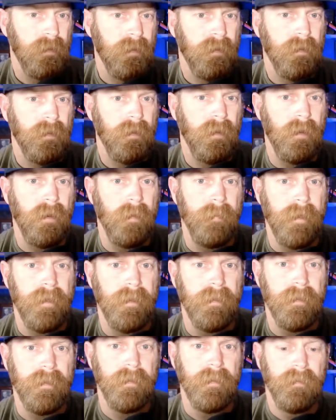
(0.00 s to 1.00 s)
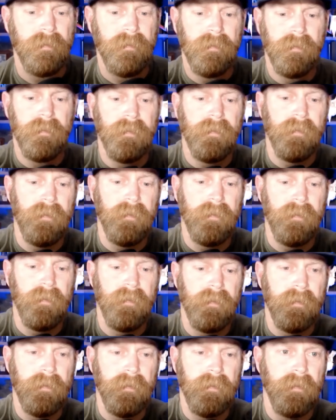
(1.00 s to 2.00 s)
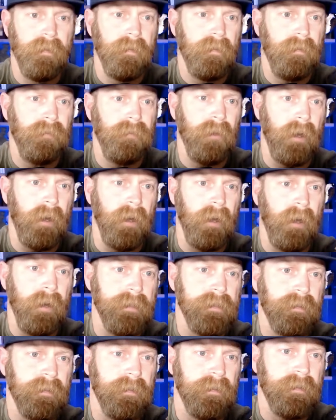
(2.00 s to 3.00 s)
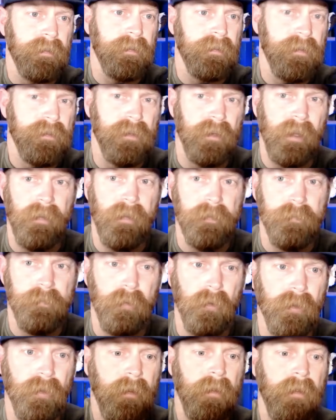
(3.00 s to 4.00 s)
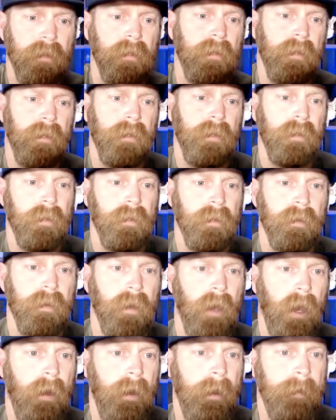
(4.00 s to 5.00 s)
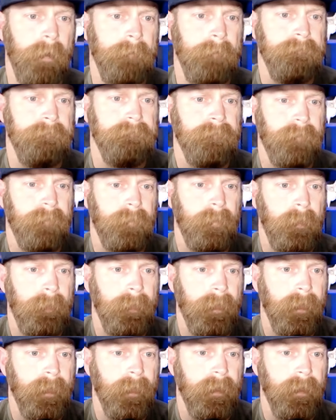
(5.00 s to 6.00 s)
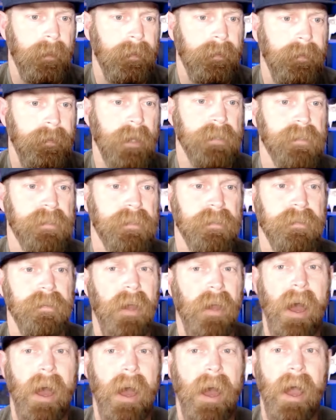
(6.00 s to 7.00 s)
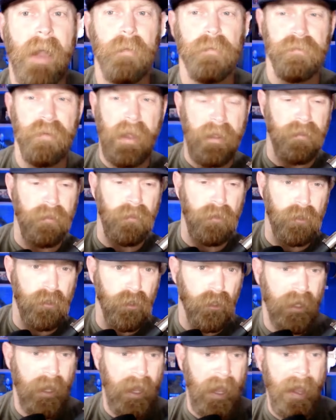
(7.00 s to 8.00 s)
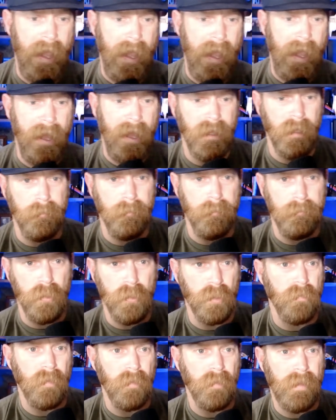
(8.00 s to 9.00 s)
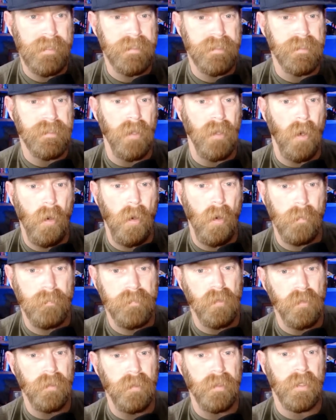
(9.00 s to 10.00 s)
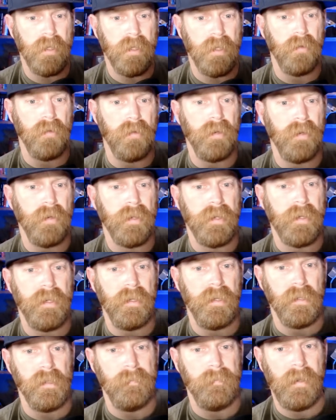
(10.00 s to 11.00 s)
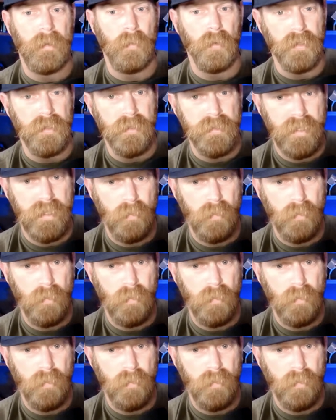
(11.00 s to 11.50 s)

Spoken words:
Oh my goodness. Sorry, guys. Should have had this pulled up. All right. Yes, I was right. The Good and the Beautiful. That's the homeschooling curriculum that we're using. We've been using it